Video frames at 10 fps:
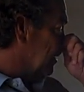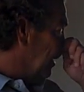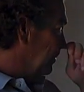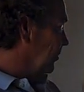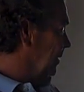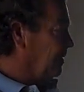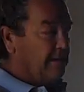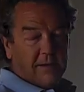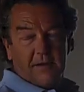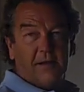screaming when
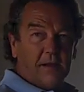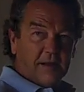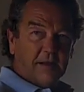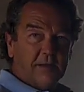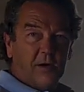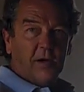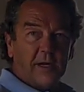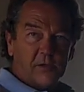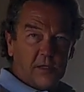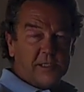your
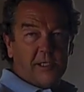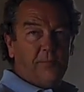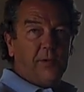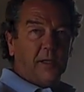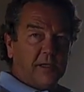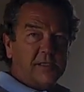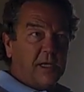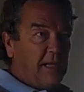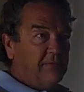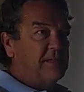electricity bill is
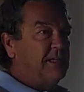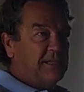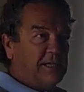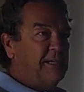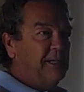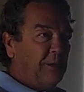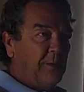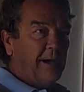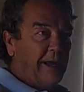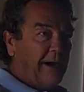11 cents a
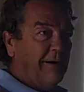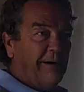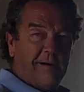kilowatt hour.